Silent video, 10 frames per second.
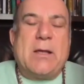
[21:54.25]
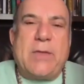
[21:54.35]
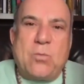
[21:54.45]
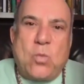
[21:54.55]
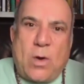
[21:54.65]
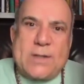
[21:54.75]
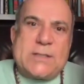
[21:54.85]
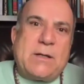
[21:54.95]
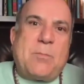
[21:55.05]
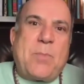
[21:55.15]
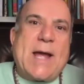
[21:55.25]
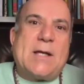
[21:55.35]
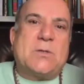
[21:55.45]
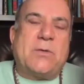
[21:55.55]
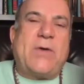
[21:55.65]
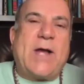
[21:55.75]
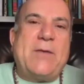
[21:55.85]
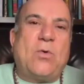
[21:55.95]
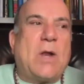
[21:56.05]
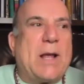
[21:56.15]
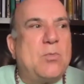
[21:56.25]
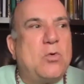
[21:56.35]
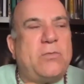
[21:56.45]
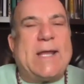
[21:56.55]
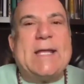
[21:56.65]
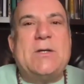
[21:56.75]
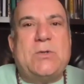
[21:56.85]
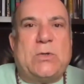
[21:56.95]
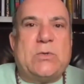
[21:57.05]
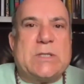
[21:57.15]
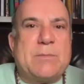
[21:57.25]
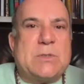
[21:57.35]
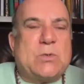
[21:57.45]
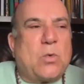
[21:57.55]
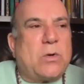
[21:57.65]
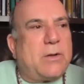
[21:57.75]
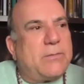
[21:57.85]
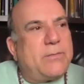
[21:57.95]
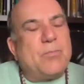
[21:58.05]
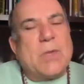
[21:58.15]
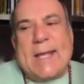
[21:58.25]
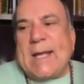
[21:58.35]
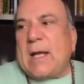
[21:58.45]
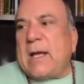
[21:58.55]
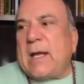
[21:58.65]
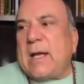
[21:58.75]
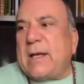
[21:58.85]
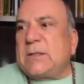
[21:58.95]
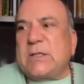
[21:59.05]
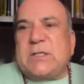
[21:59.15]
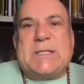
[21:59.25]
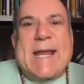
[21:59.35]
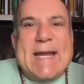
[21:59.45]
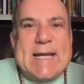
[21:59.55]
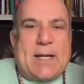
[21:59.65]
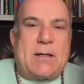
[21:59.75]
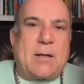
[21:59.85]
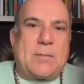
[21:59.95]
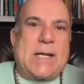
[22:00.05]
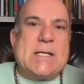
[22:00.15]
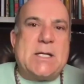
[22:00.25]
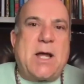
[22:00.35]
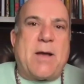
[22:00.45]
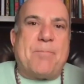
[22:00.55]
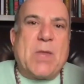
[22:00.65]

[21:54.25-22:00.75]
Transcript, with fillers: Then once you get past survival, I move into some sort of sustaining income.